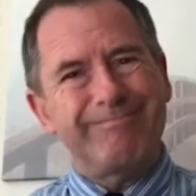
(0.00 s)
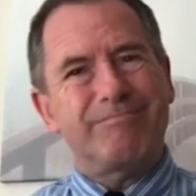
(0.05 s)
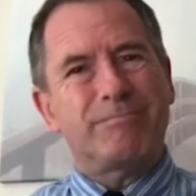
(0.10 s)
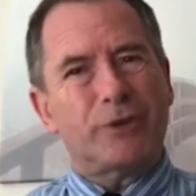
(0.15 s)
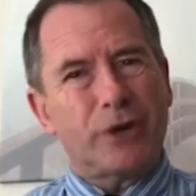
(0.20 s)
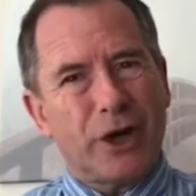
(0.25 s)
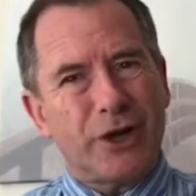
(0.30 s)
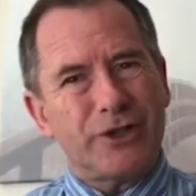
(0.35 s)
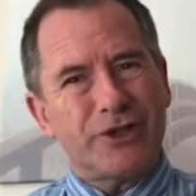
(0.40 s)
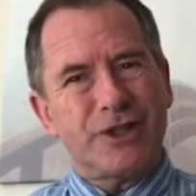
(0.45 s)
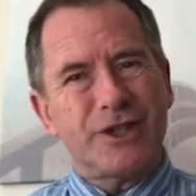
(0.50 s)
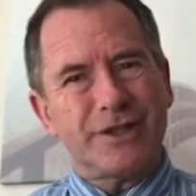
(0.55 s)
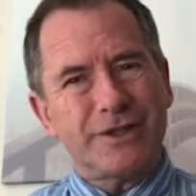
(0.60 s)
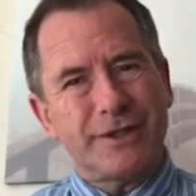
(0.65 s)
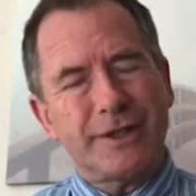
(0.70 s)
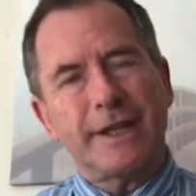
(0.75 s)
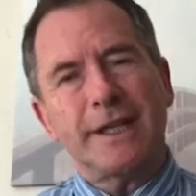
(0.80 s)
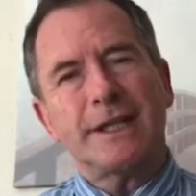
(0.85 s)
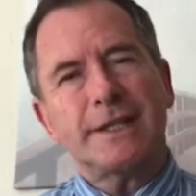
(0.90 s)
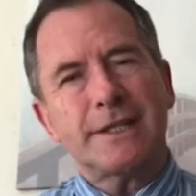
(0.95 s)
branches
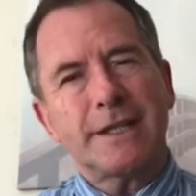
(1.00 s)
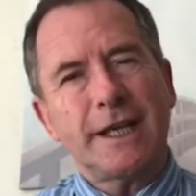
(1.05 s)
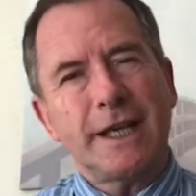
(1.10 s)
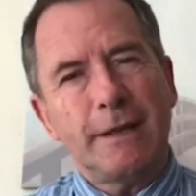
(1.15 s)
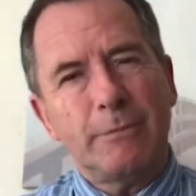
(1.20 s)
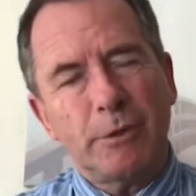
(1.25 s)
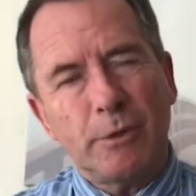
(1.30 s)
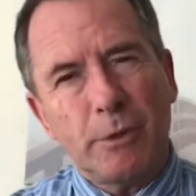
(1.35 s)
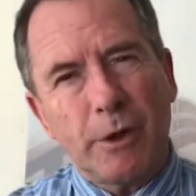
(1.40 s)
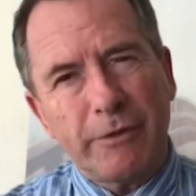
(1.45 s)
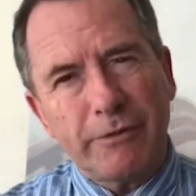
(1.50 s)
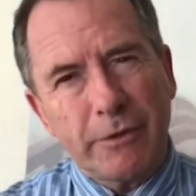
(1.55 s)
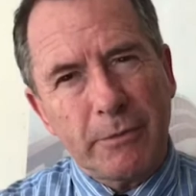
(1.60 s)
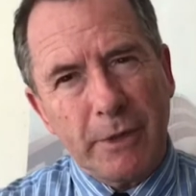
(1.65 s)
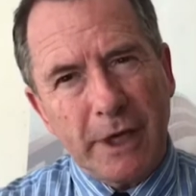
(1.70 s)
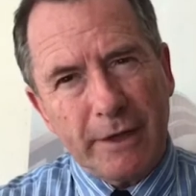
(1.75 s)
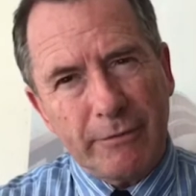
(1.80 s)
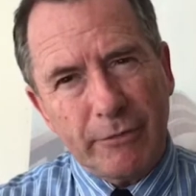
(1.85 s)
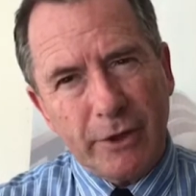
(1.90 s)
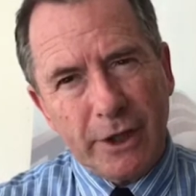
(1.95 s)
and things to keep them off the
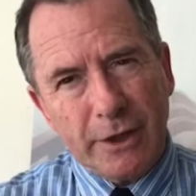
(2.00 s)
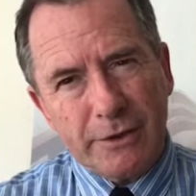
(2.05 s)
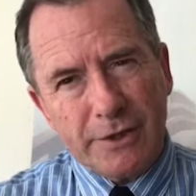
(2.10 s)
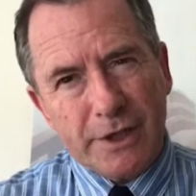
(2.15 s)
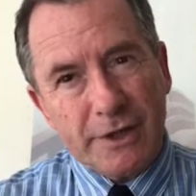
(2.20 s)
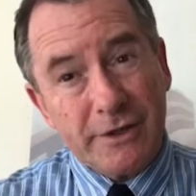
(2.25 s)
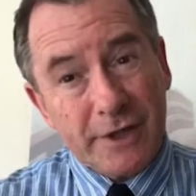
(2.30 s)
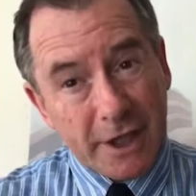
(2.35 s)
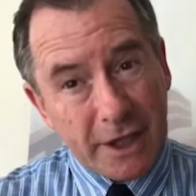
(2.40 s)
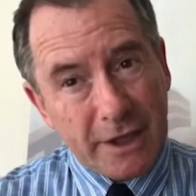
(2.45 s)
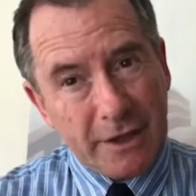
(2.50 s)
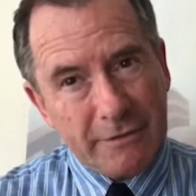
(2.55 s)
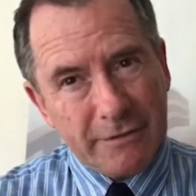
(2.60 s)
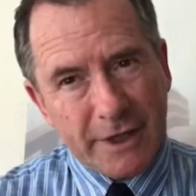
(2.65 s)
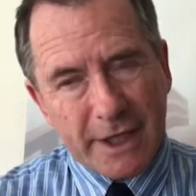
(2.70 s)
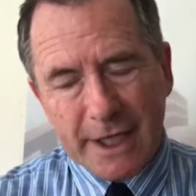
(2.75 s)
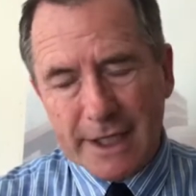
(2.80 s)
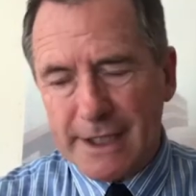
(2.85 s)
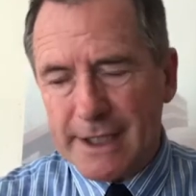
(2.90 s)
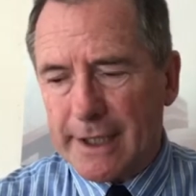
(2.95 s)
main road. So thank you for
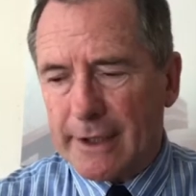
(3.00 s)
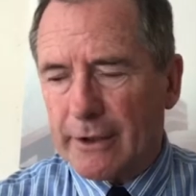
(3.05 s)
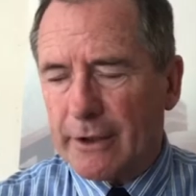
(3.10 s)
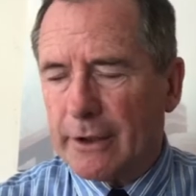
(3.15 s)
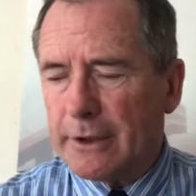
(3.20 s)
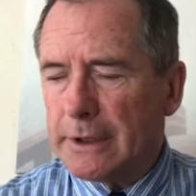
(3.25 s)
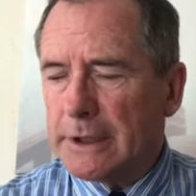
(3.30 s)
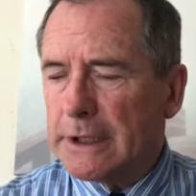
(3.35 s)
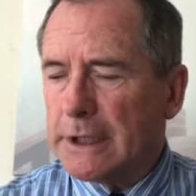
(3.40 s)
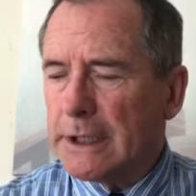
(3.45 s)
that, Darren.